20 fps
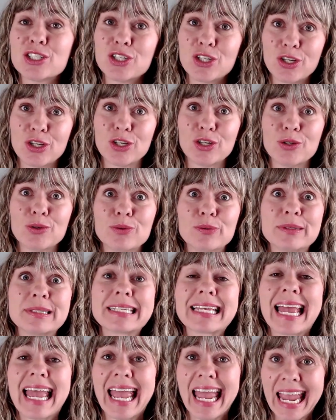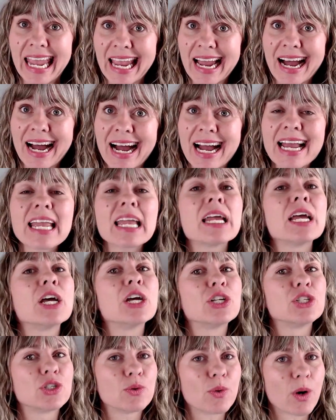to use AI
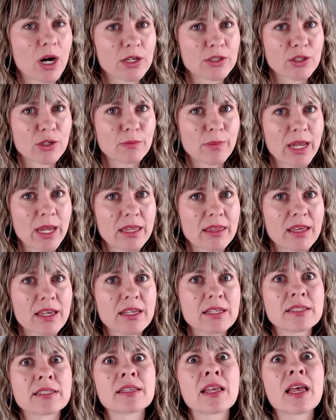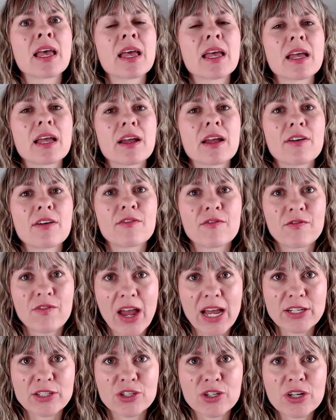to also make this
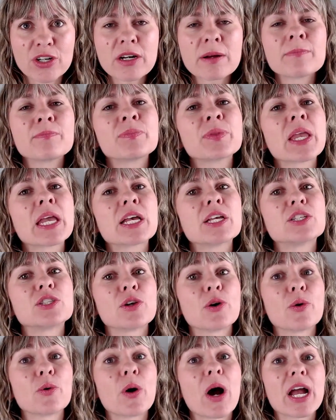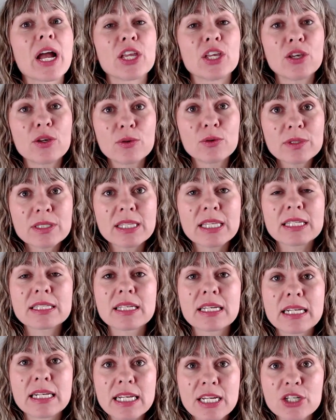faster. So I use this
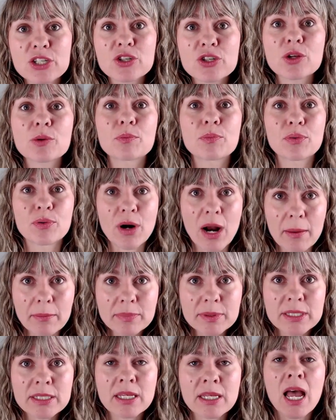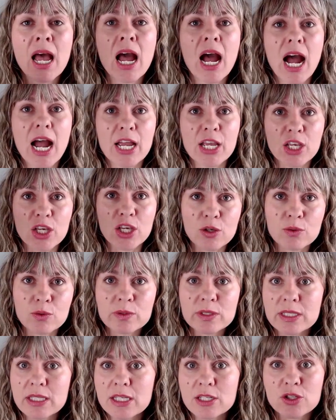initial prompts, I
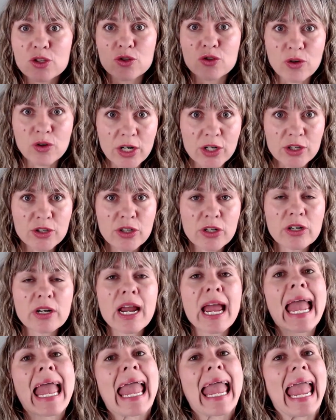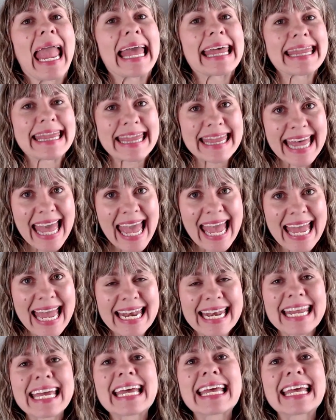use this structure, and then